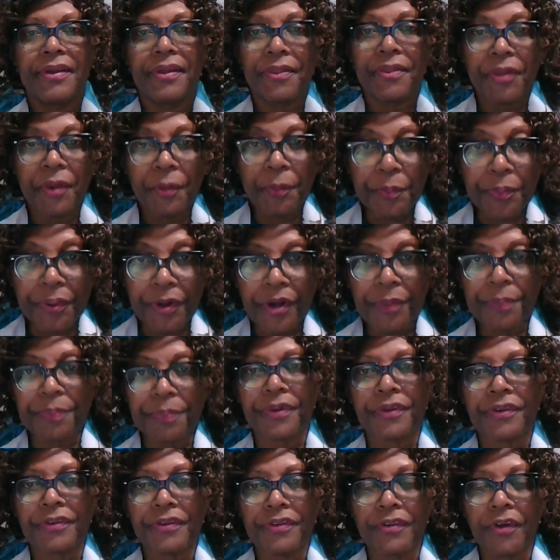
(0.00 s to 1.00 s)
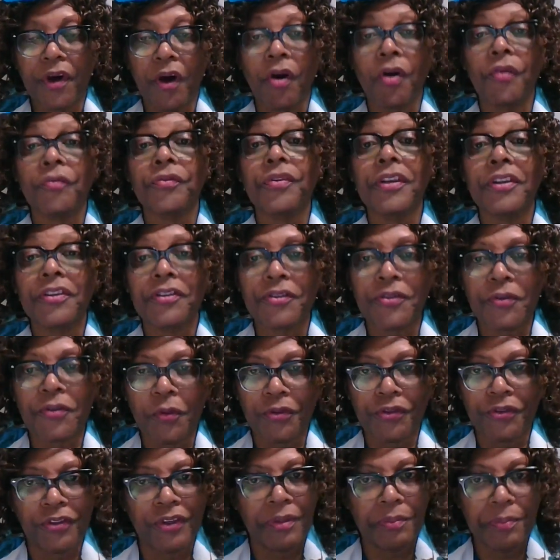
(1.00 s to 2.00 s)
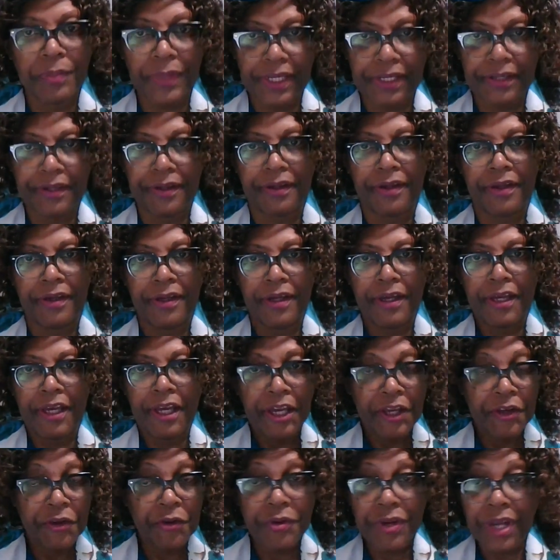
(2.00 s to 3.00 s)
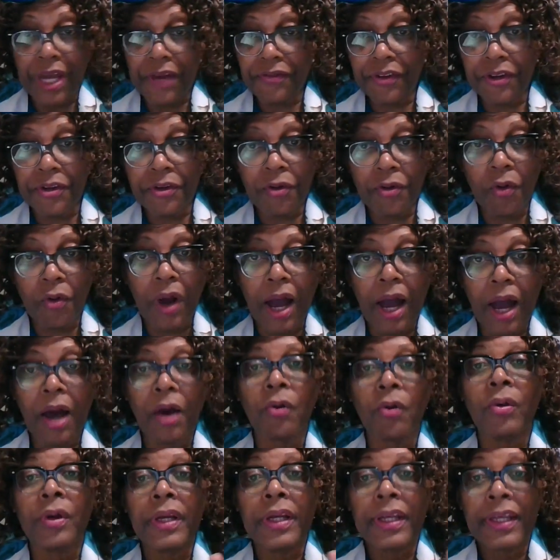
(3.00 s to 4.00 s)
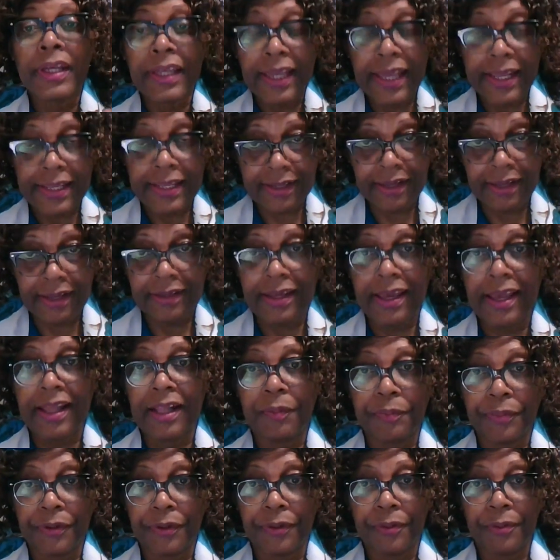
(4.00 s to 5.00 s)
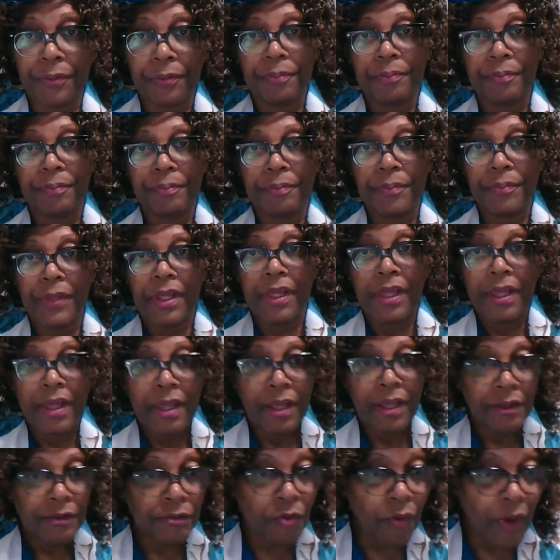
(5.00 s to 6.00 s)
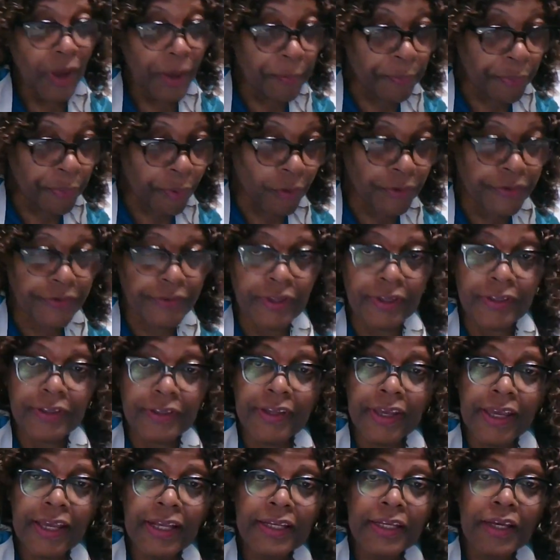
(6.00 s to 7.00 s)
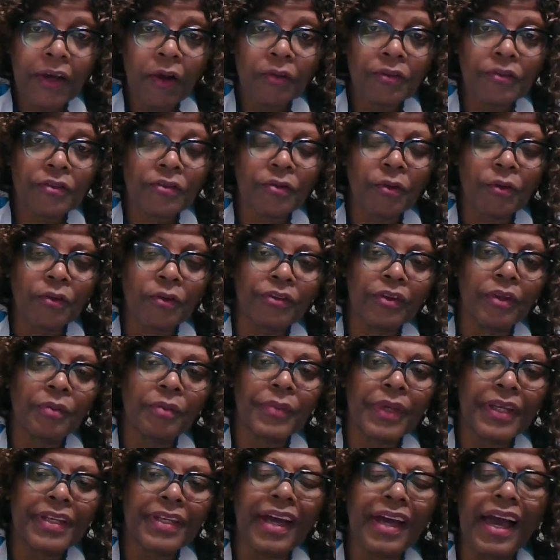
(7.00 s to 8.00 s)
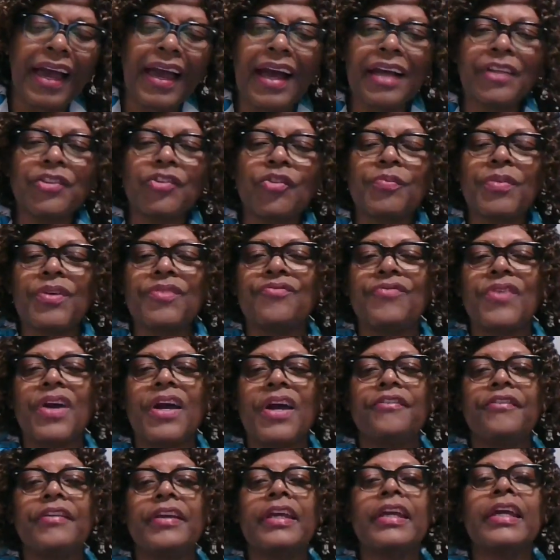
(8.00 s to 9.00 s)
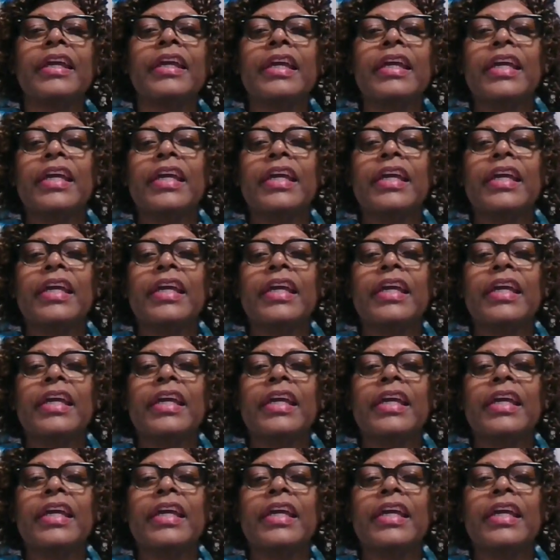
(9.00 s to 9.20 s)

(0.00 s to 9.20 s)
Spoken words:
the purpose of social media. You never know how it can help you. So I posted daily on social media. I had to be very